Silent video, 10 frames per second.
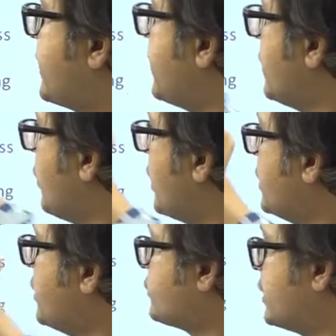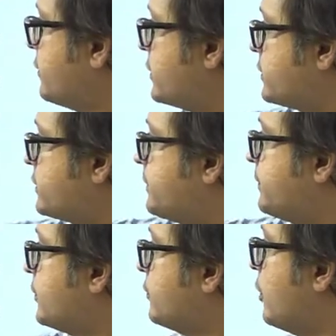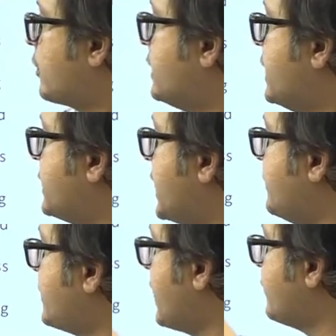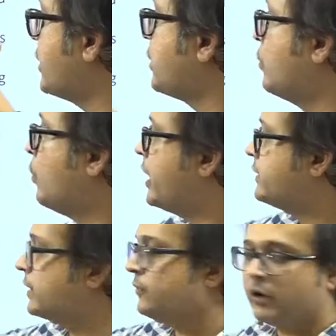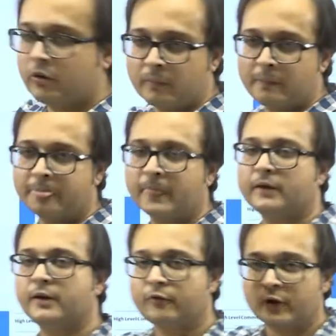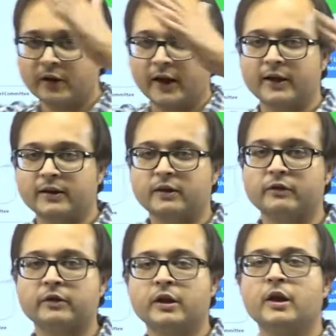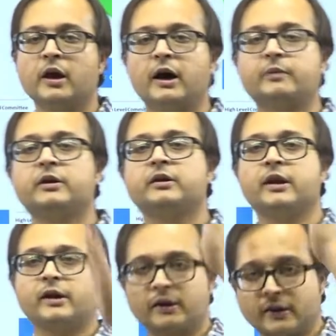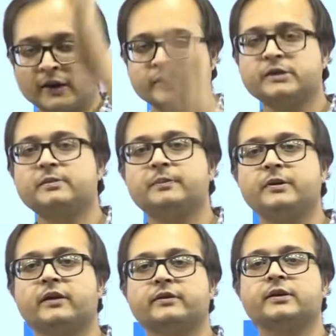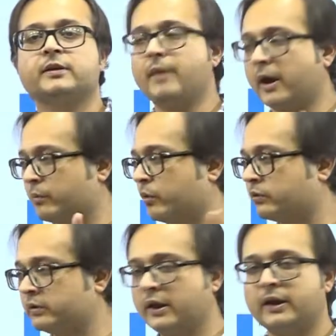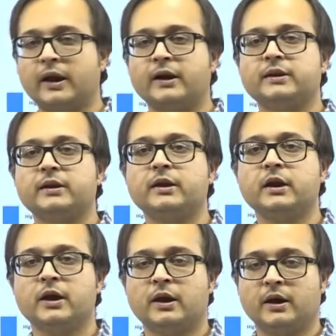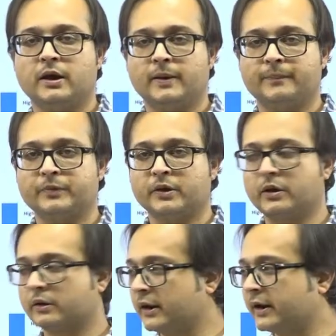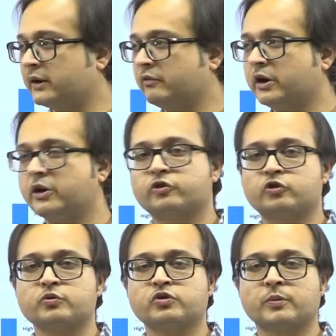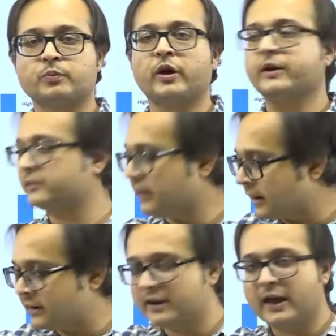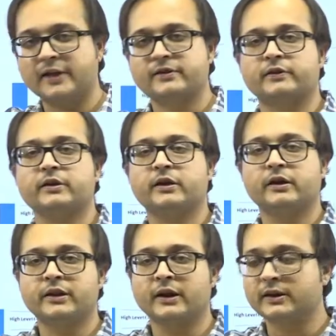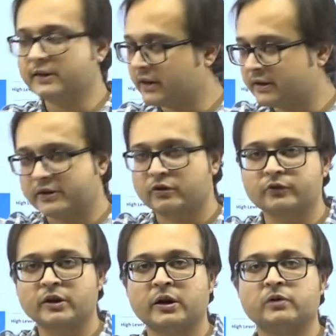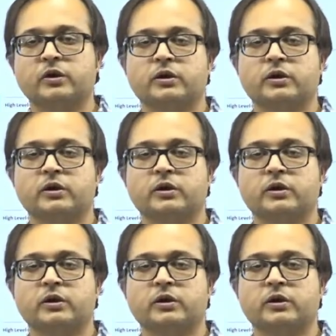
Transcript: quality of service for real-time traffic, voice and video. Different hierarchies are being created, 10 Gbps in the backbone, then at the connectivity distribution points, then at the edges of the network,